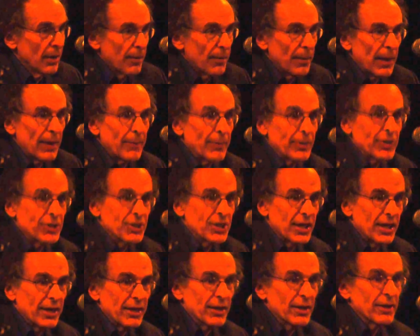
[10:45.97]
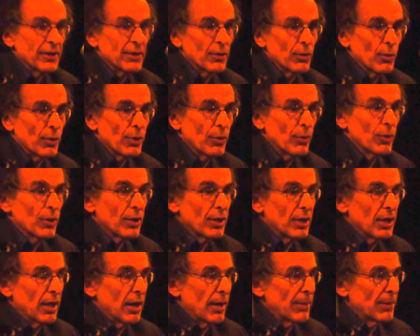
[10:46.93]
by pretending that we were
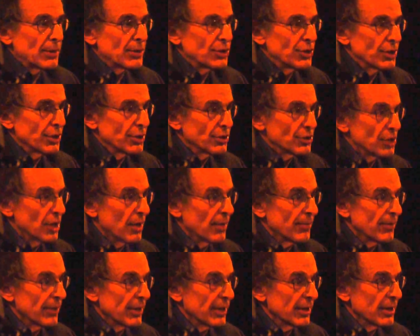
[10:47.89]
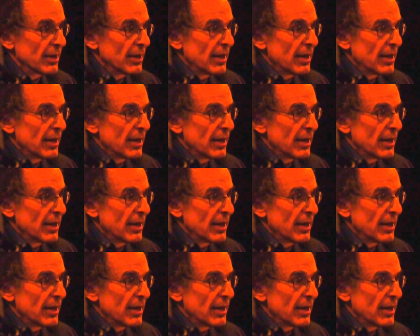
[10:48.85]
accomplishing something.